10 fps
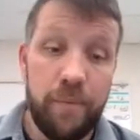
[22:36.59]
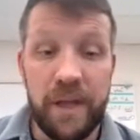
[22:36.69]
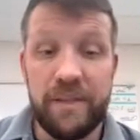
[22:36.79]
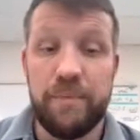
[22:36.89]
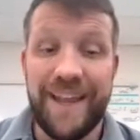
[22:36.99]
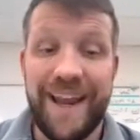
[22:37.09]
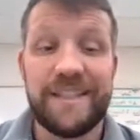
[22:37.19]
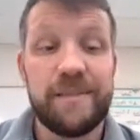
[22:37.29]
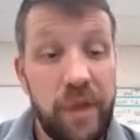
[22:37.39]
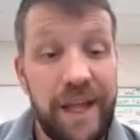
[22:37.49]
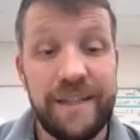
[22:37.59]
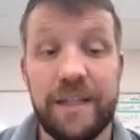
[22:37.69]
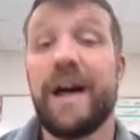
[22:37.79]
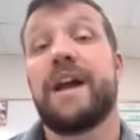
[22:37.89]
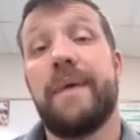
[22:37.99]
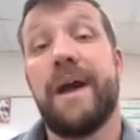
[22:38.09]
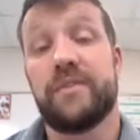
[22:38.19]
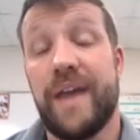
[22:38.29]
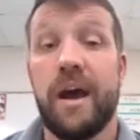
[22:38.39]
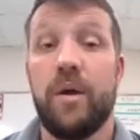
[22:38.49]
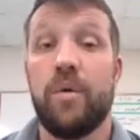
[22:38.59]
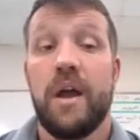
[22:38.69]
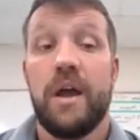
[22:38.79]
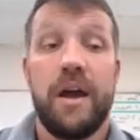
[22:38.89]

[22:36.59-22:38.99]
but that explains a lot about how